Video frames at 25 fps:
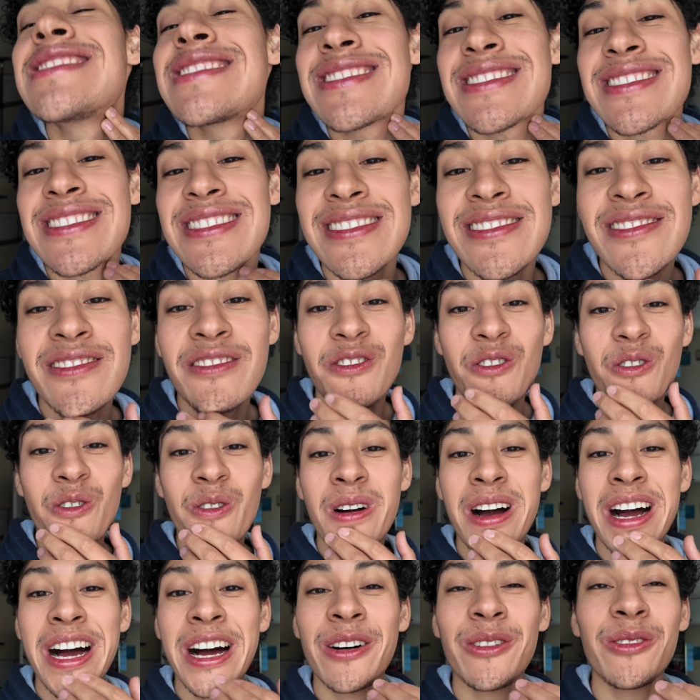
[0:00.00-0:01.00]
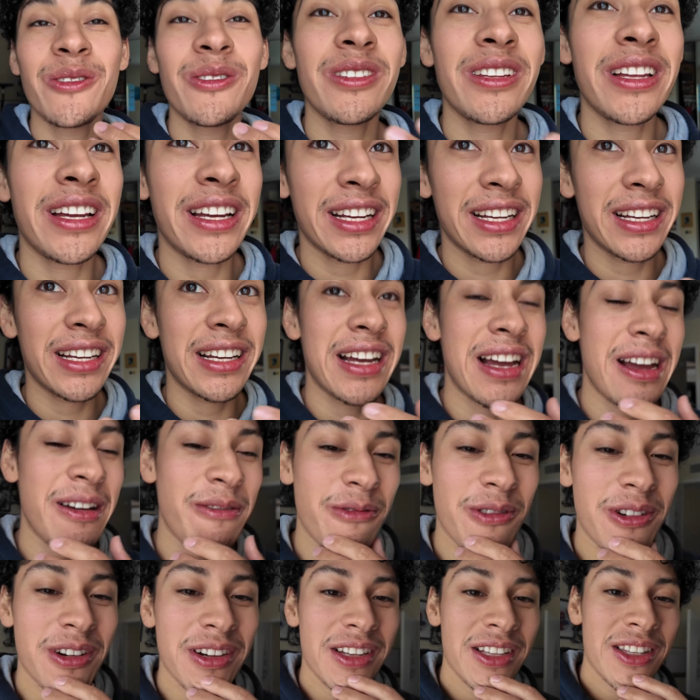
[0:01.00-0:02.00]
just doesn't grow out like
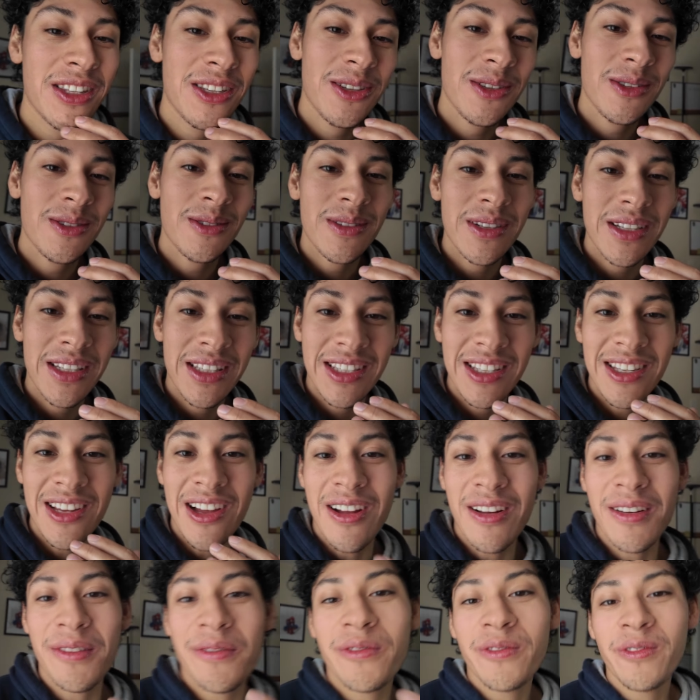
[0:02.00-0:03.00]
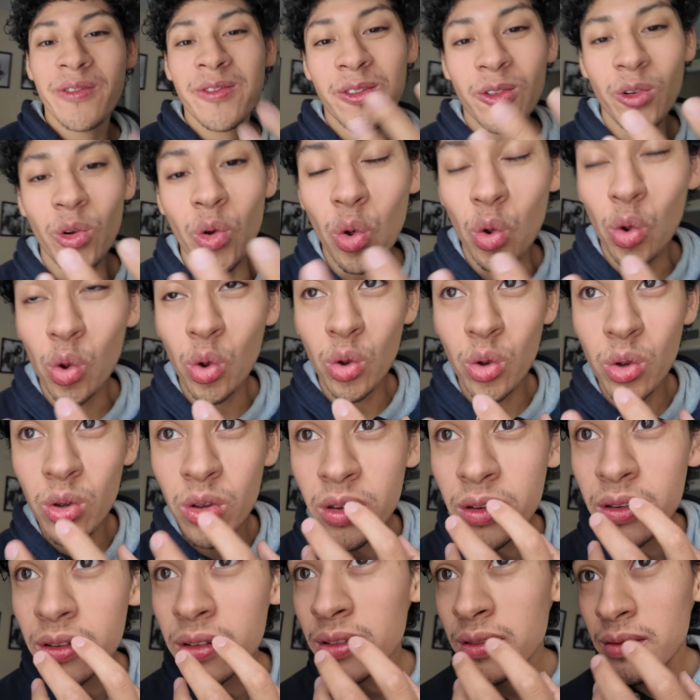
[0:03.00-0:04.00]
I want it to. It's not full.
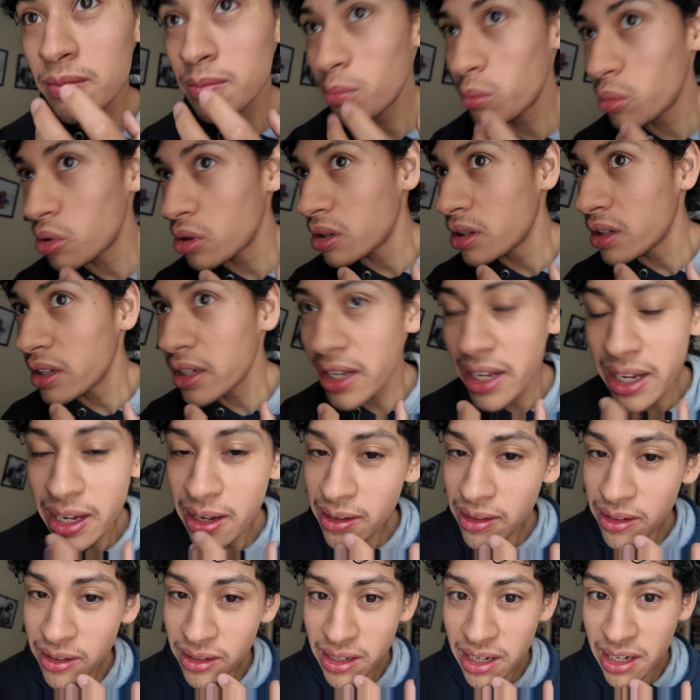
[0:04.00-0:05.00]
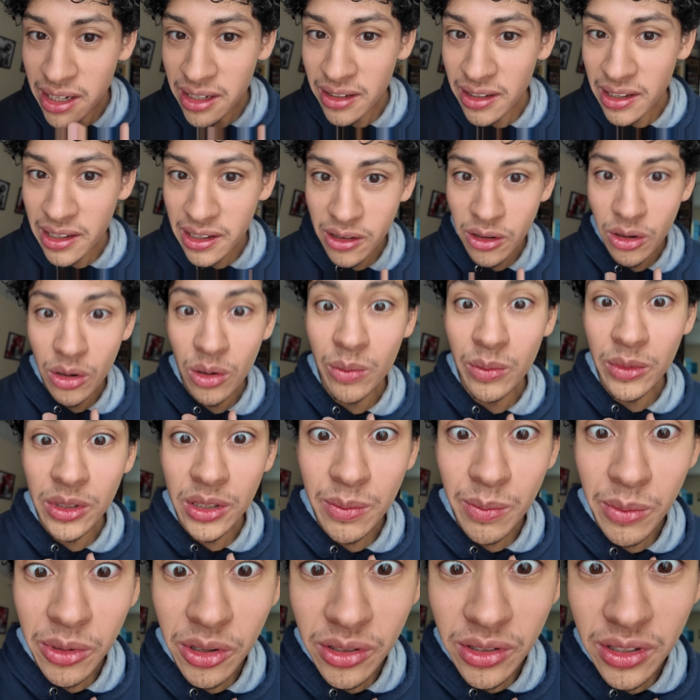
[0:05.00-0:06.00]
But yeah, I look kind of like a
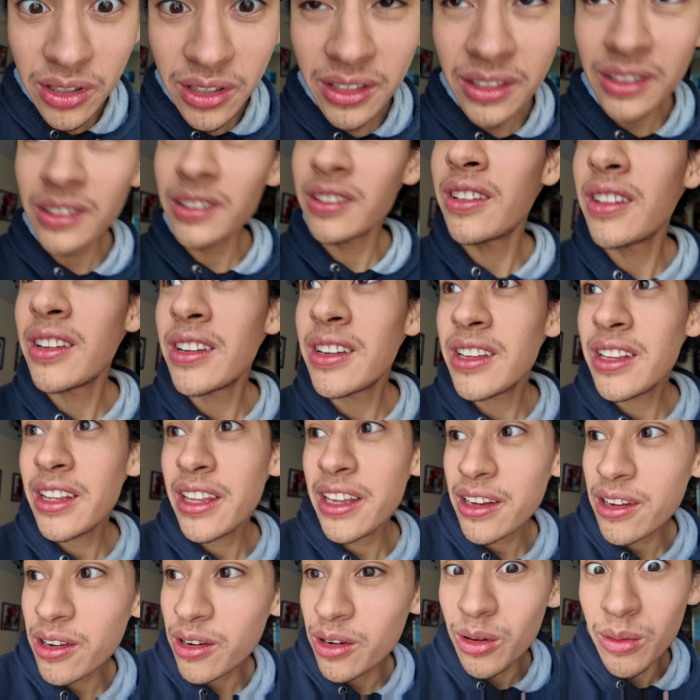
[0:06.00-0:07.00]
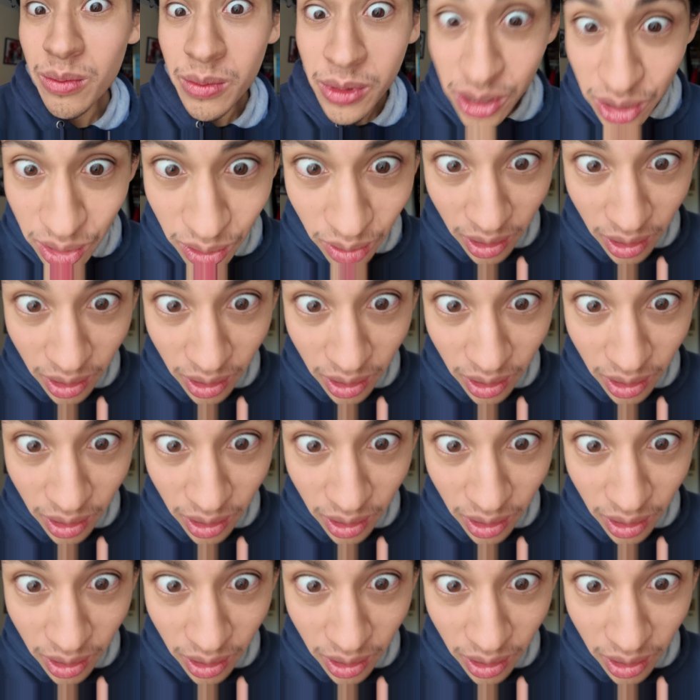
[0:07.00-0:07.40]
homeless person. Like a homeless